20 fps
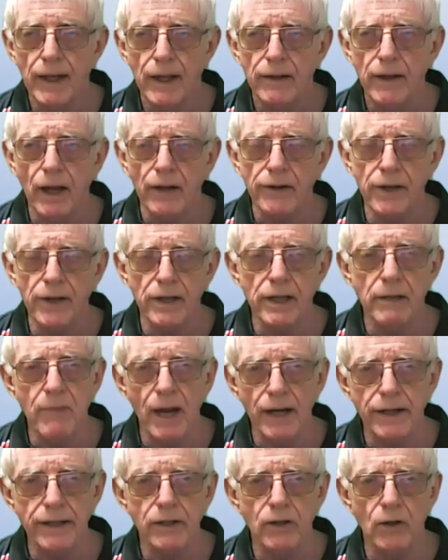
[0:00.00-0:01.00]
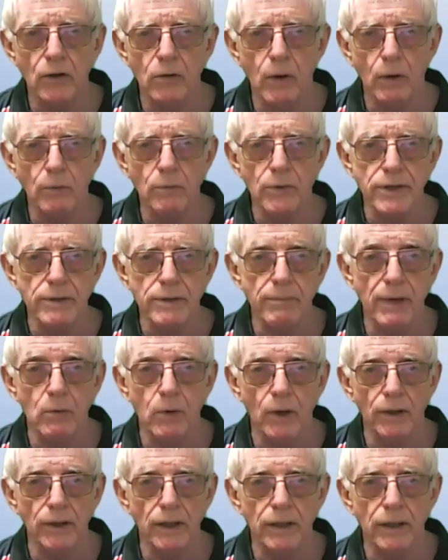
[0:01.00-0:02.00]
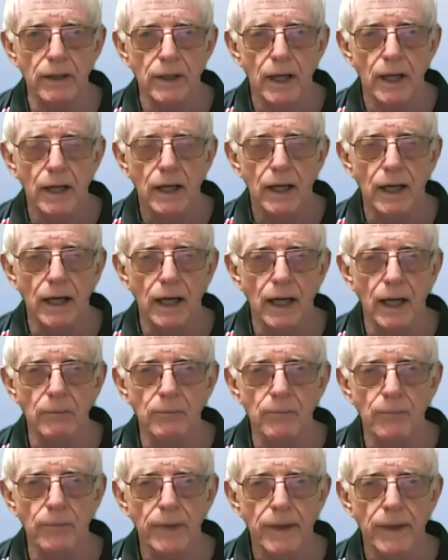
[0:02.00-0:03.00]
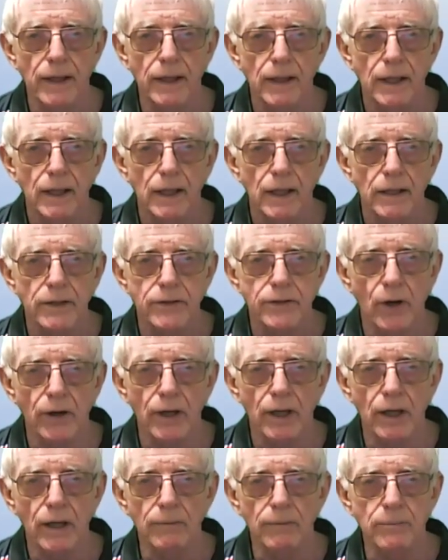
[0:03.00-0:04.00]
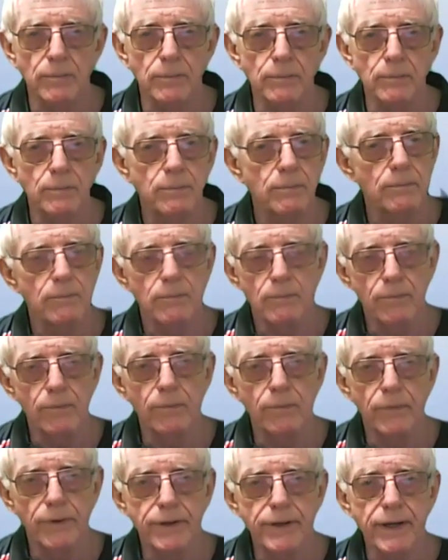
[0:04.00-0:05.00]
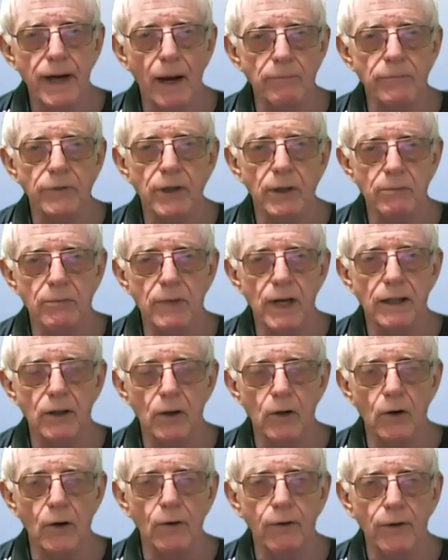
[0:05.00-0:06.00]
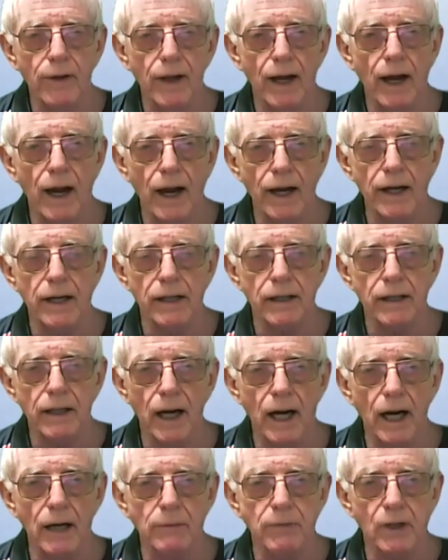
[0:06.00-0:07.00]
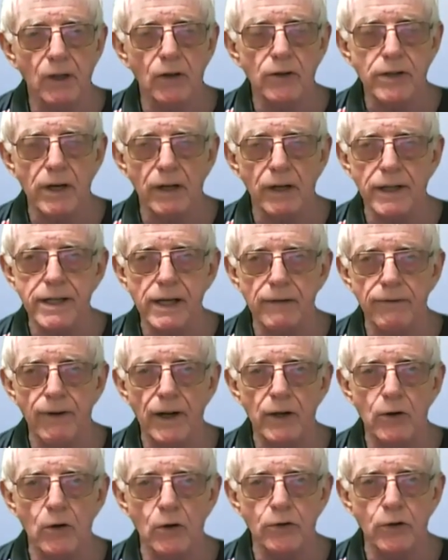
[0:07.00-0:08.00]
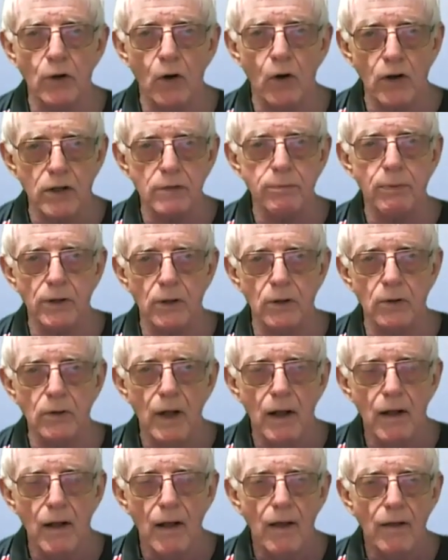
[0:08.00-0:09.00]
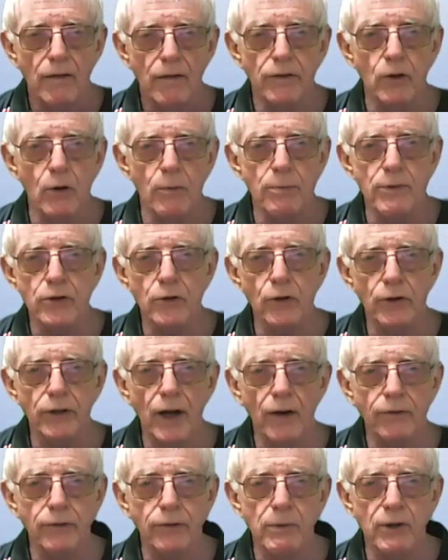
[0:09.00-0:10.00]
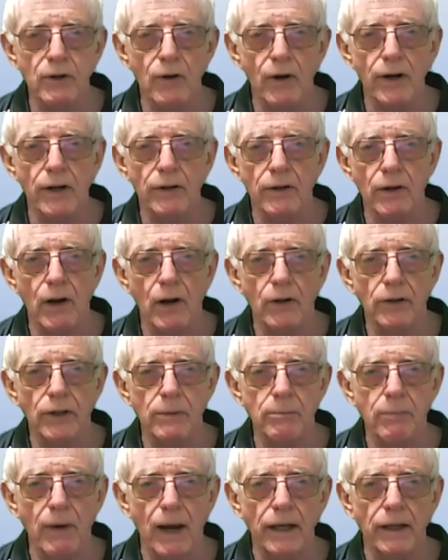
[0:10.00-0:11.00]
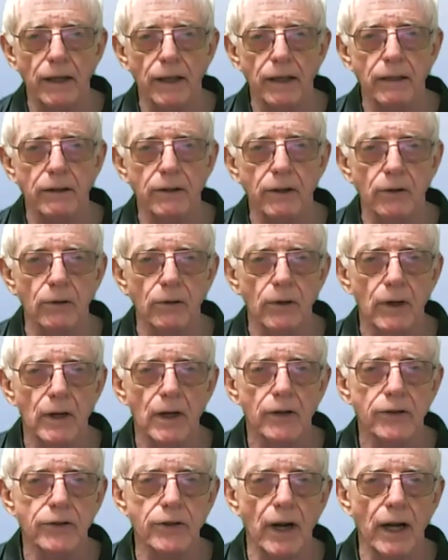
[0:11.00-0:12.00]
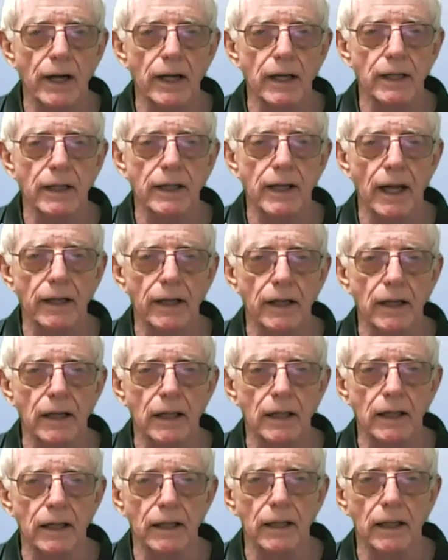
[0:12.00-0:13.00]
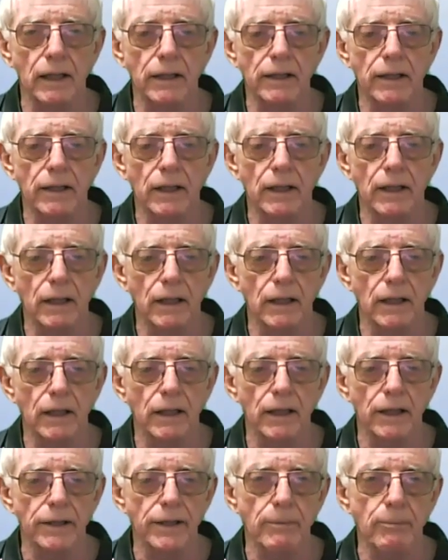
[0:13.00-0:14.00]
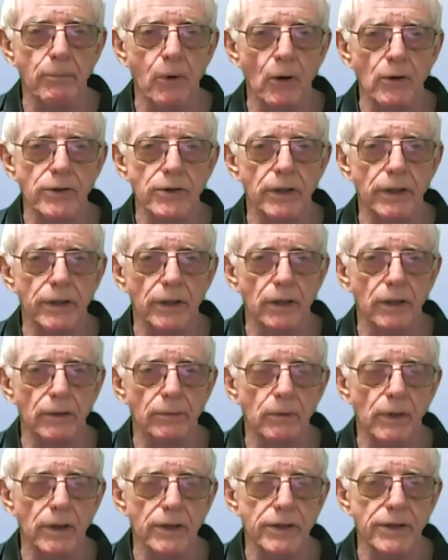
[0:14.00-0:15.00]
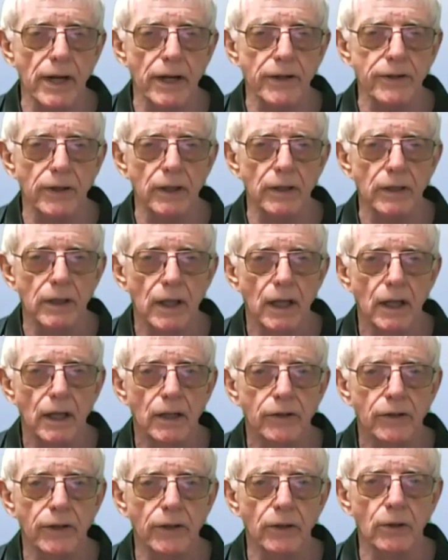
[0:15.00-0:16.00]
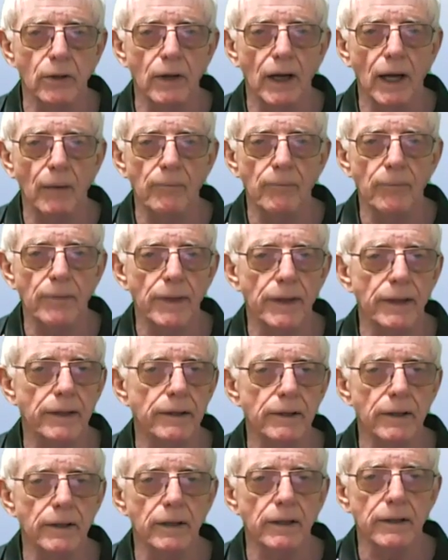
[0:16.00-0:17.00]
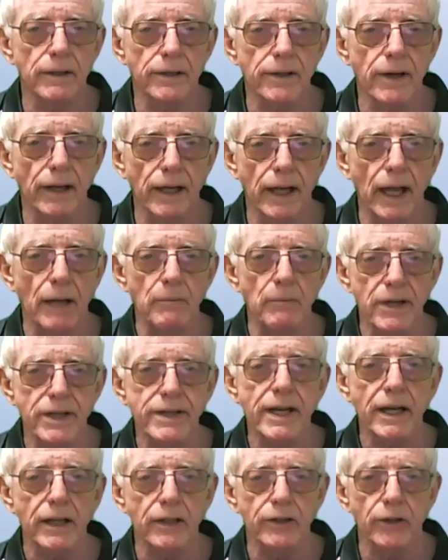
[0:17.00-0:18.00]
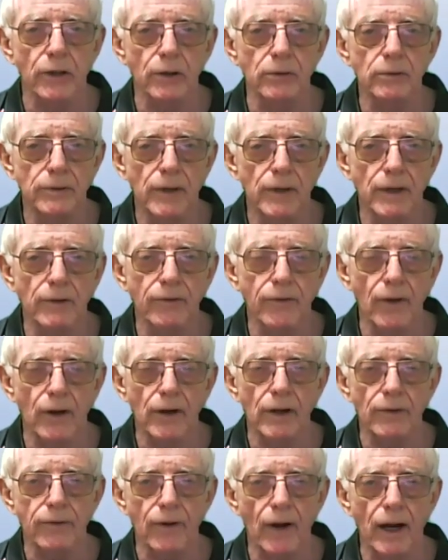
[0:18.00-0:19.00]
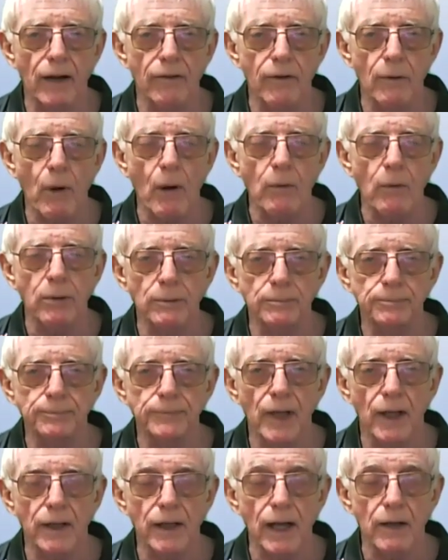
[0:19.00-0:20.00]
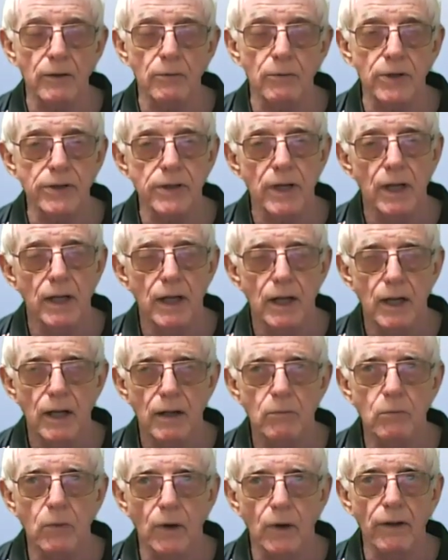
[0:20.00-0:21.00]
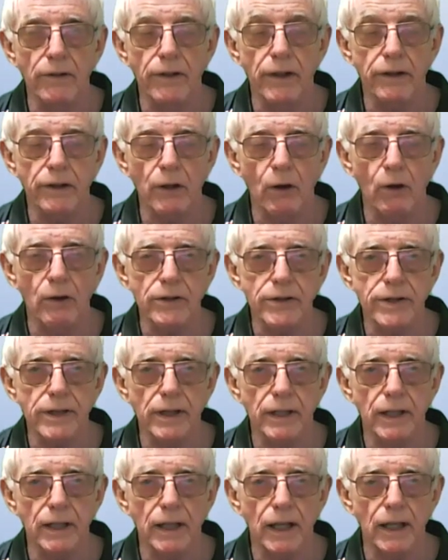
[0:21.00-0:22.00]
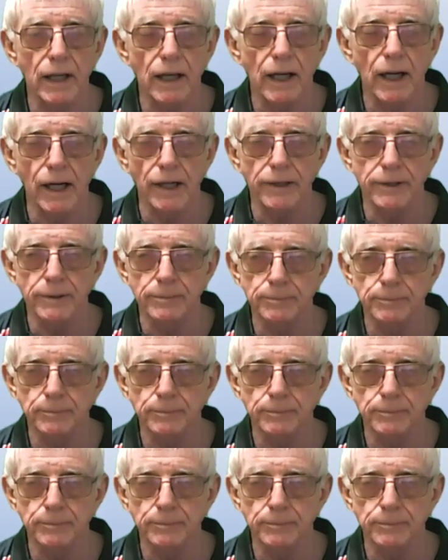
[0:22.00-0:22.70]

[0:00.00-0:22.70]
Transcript: I think the medical one was the big one that sort of tempted me to go for the higher card, because at least if I go to a hospital, nobody's going to have to be running around the bank to try and get a deposit or etc. to get me seen to if I have a problem. And that was one of the thoughts that I had.